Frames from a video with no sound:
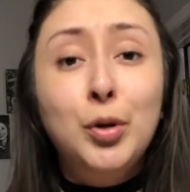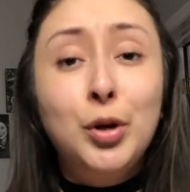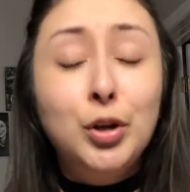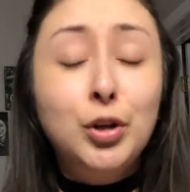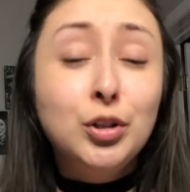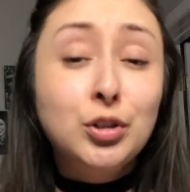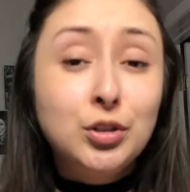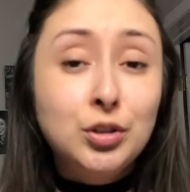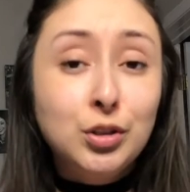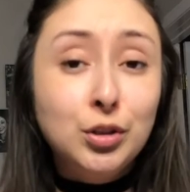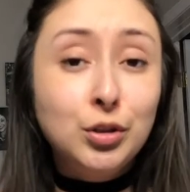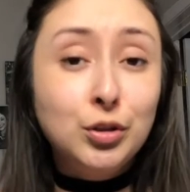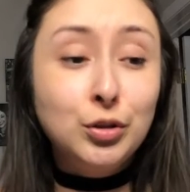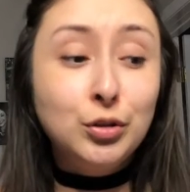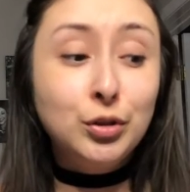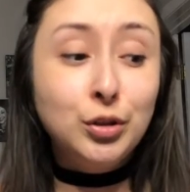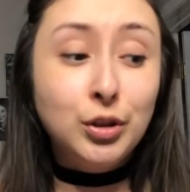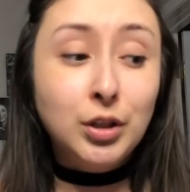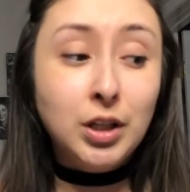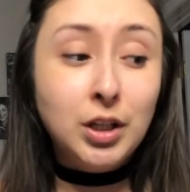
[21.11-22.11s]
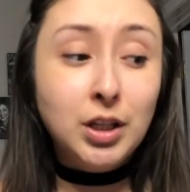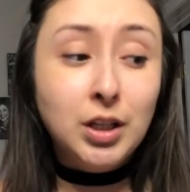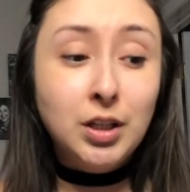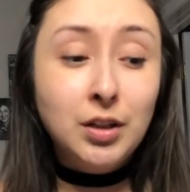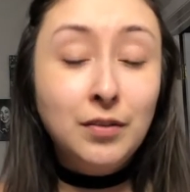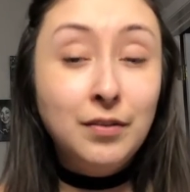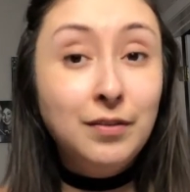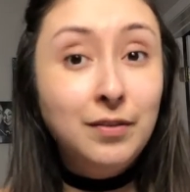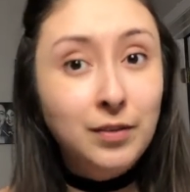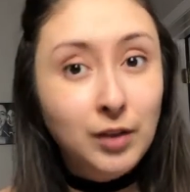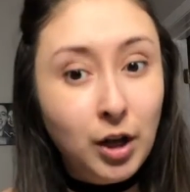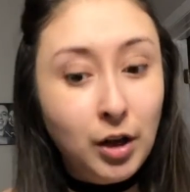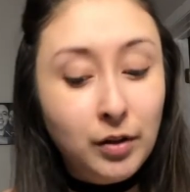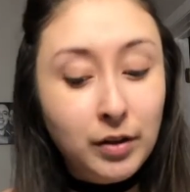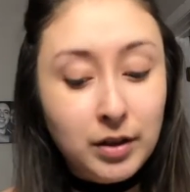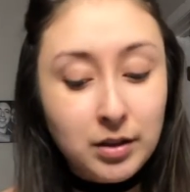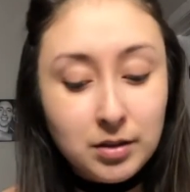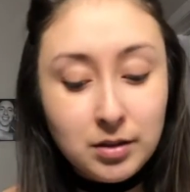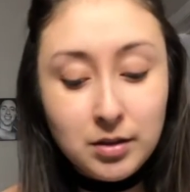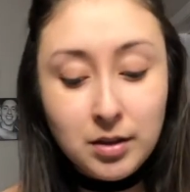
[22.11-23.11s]
but you're still looking
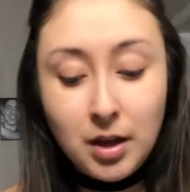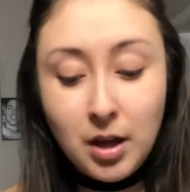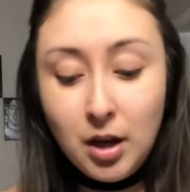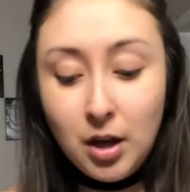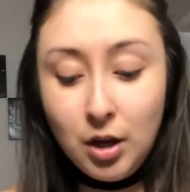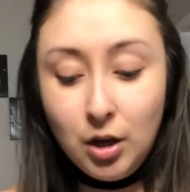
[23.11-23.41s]
flawless.